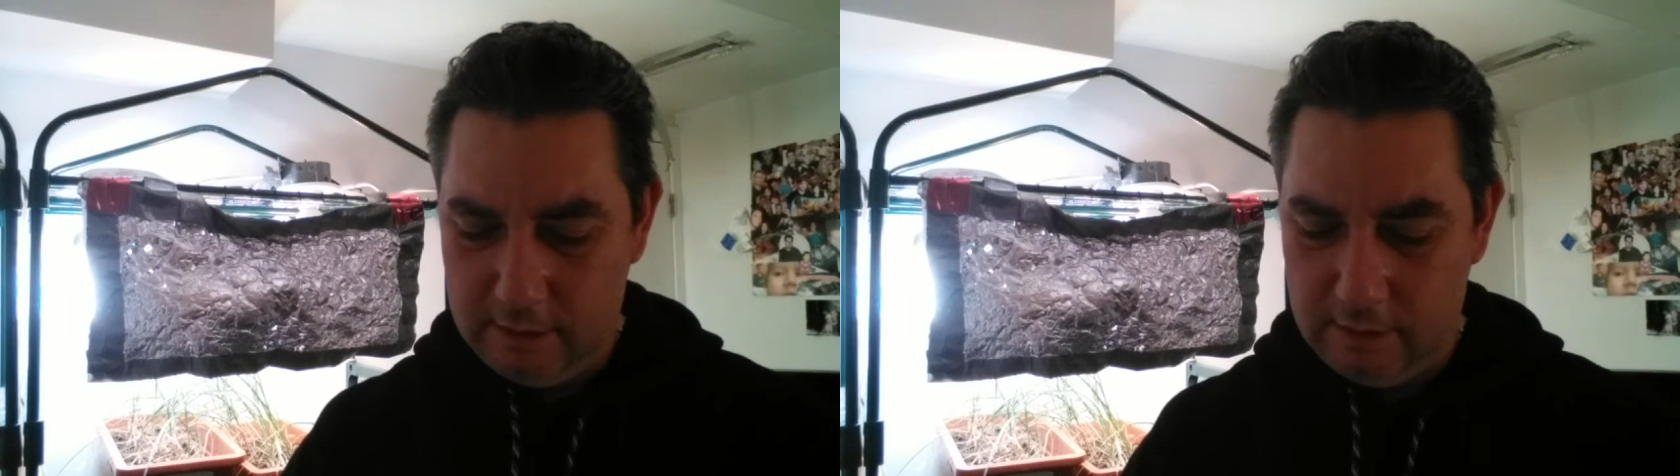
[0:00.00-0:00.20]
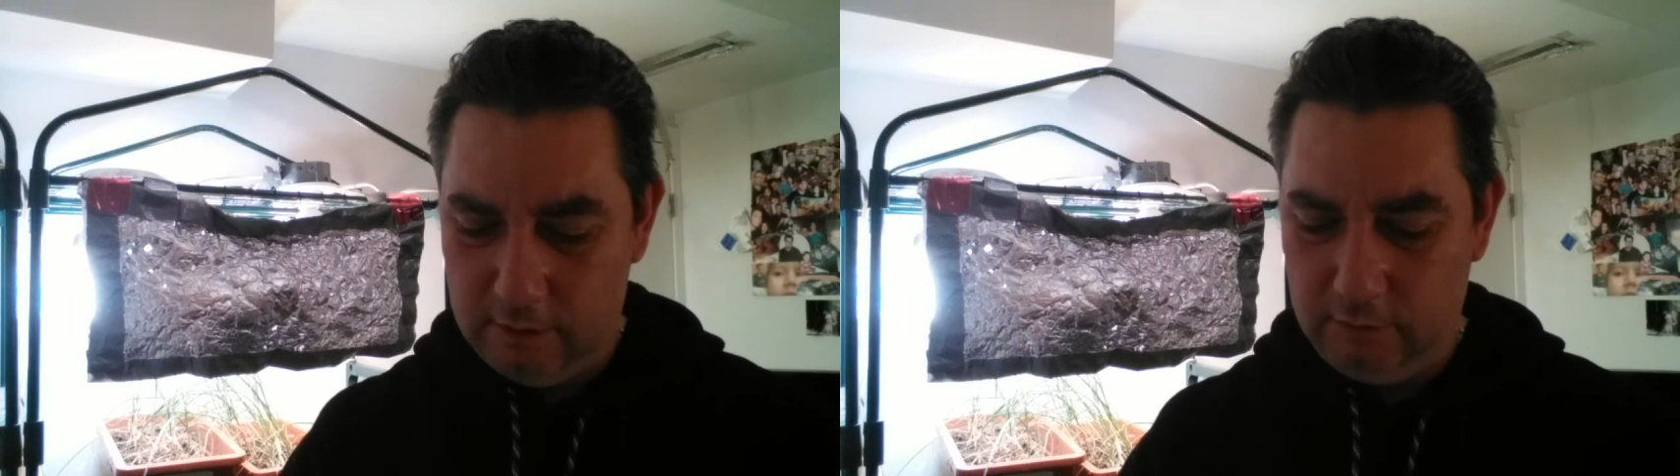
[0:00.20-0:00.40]

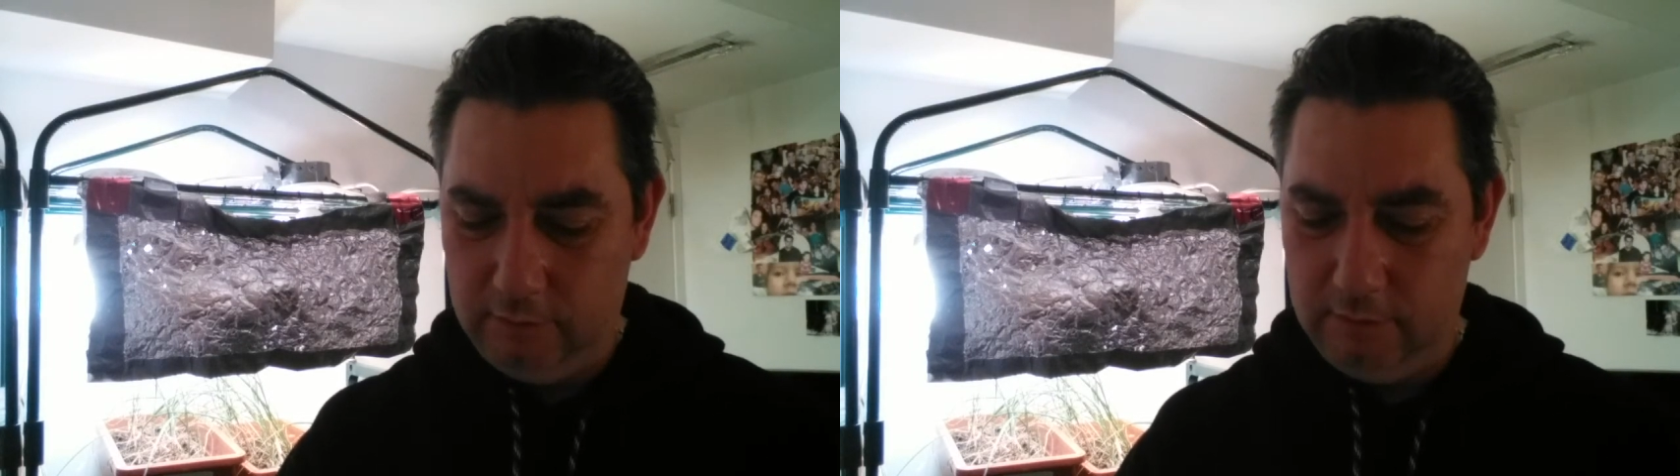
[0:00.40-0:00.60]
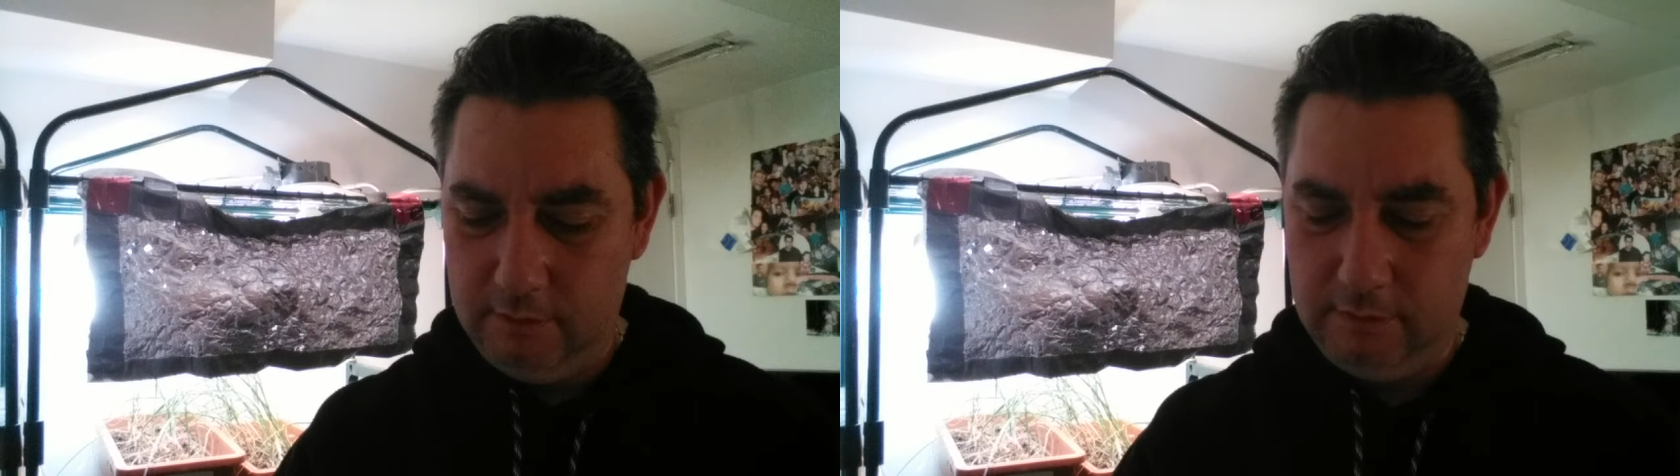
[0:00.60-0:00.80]

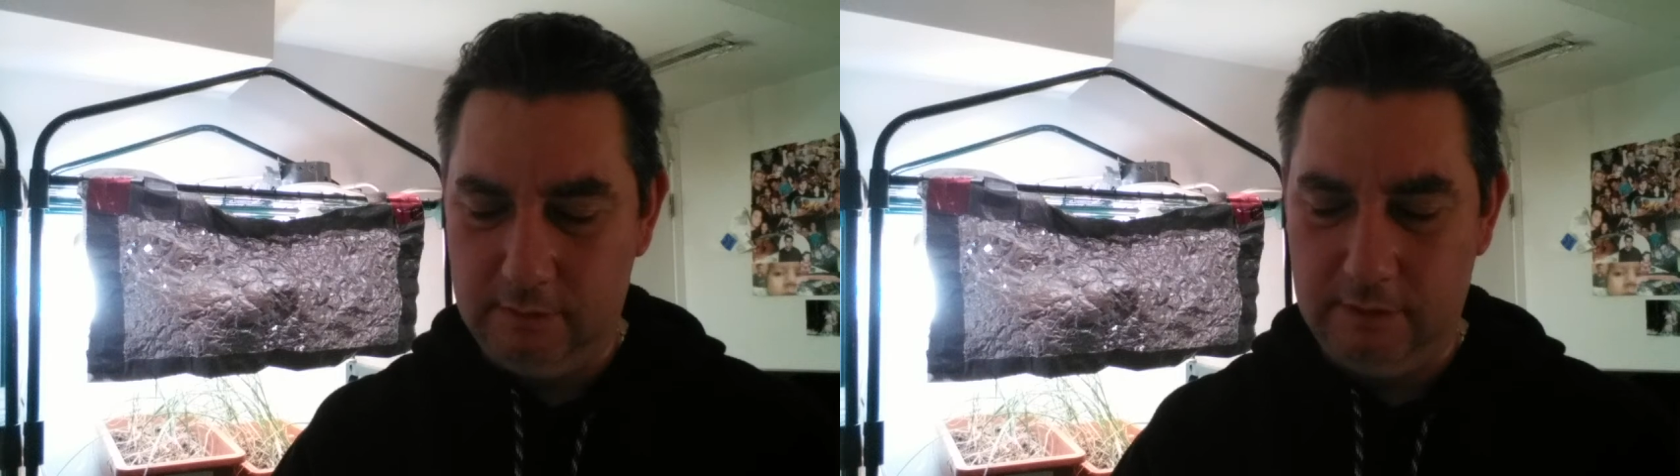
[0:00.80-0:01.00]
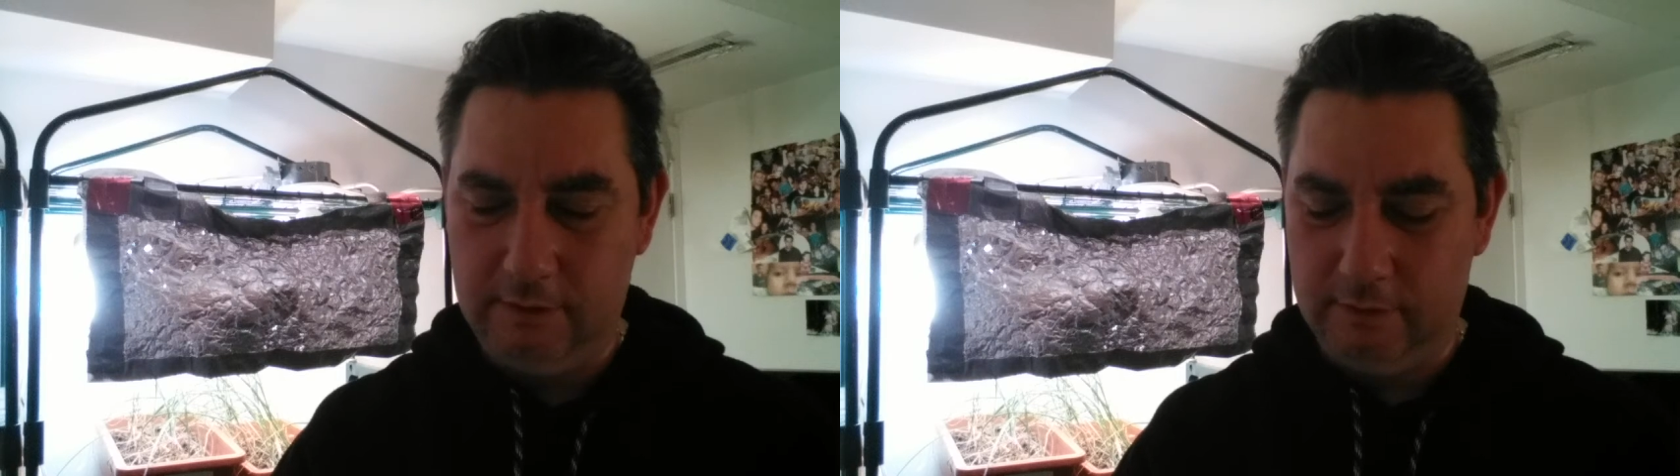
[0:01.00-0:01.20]
called,
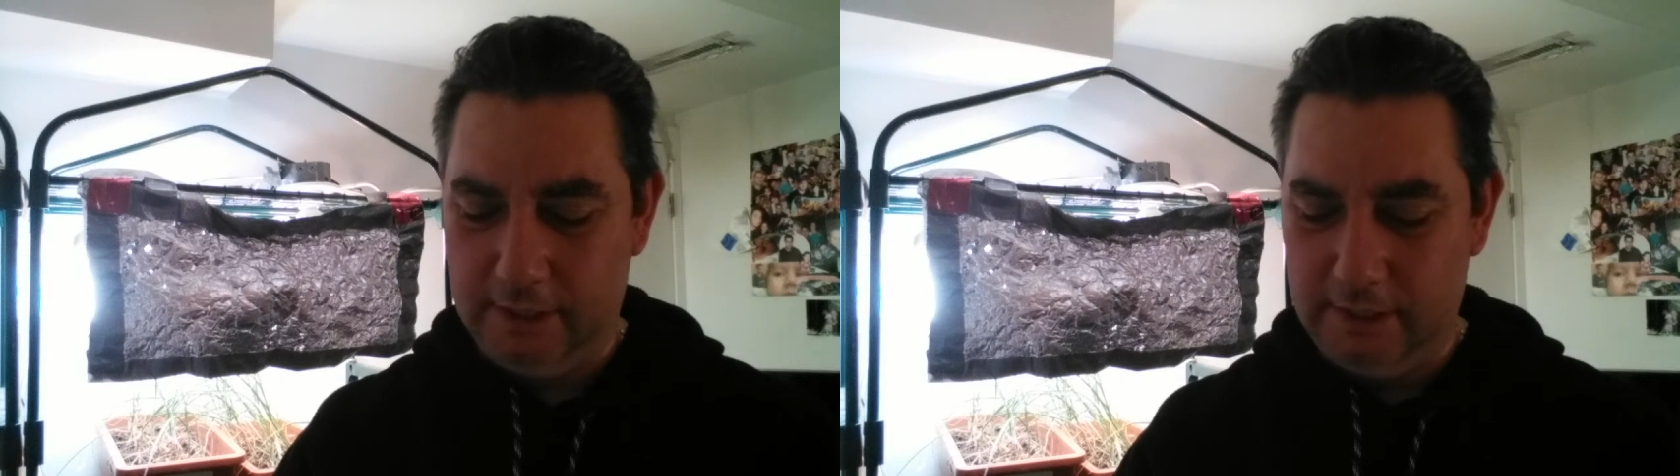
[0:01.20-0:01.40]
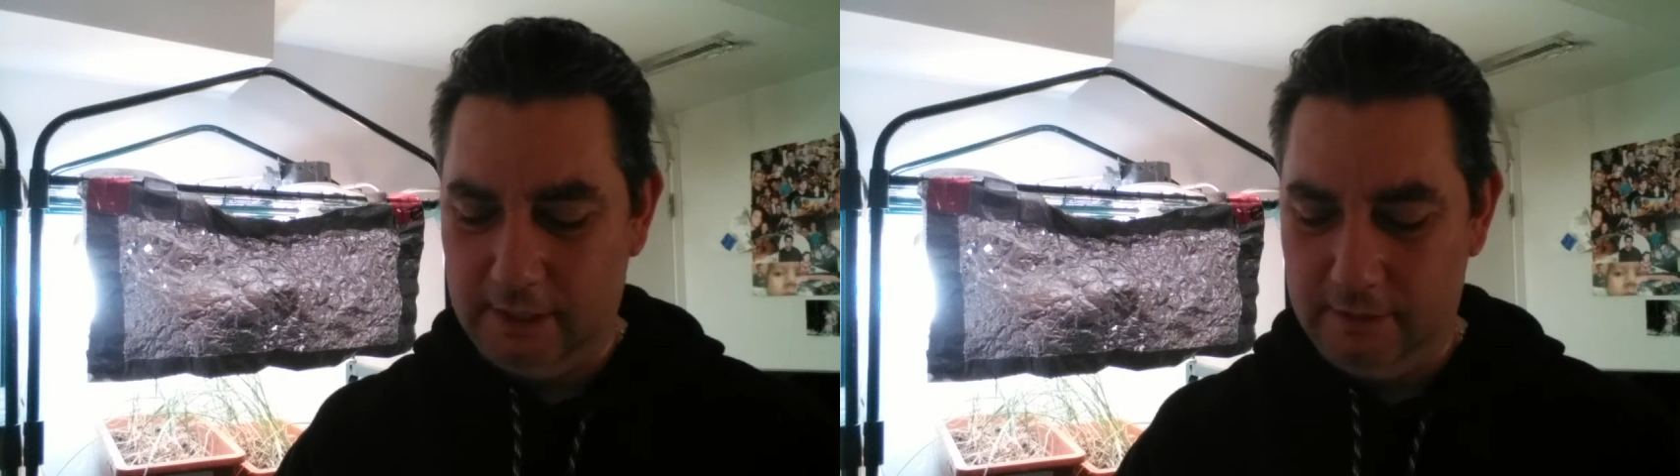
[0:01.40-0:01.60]
these are like